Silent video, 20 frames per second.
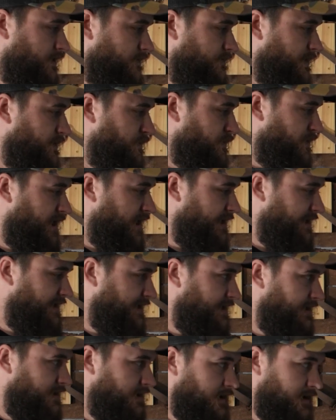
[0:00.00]
Then when I
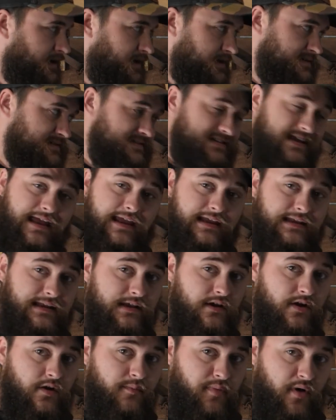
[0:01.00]
get dang
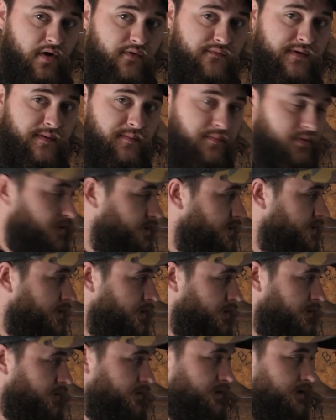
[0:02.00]
near a perfect bullet
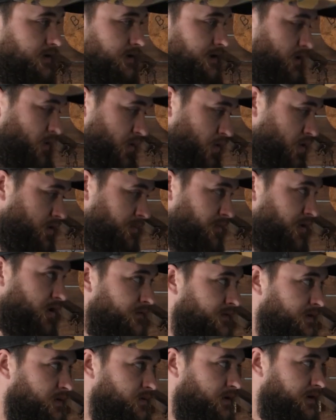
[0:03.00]
hole, or a
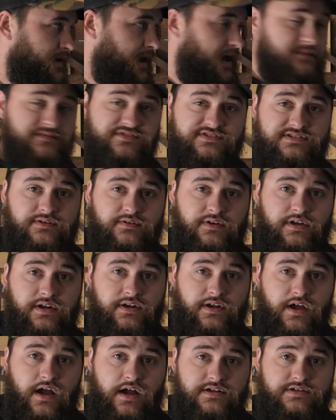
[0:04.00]
perfect one, I'm still going to
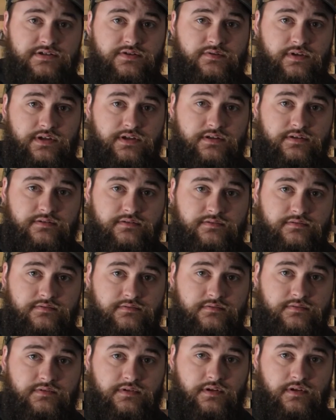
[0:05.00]
nock tune it.
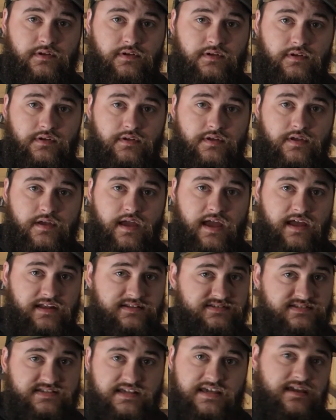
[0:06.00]
And
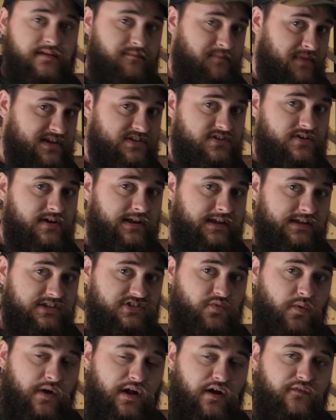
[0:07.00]
see, make sure I get
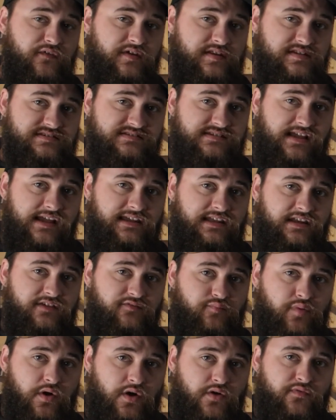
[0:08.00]
12
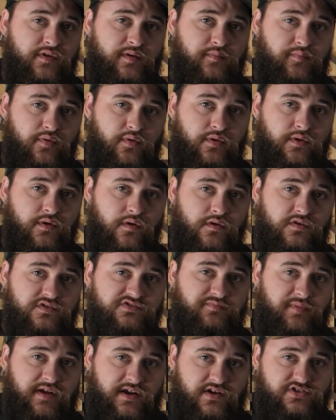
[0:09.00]
consecutive perfect bullet holes
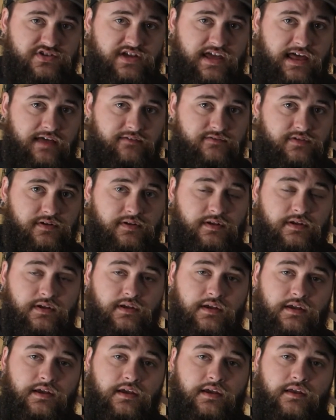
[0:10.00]
bare shaft.
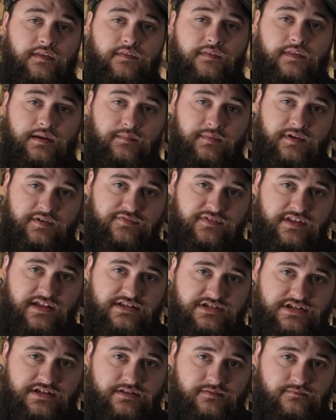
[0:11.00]
Then I'm going to
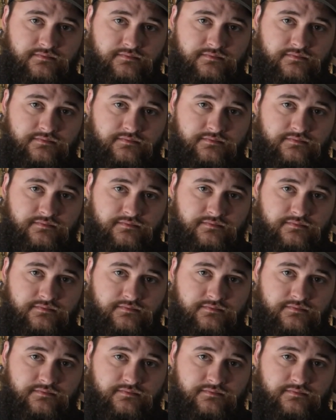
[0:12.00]
fletch it.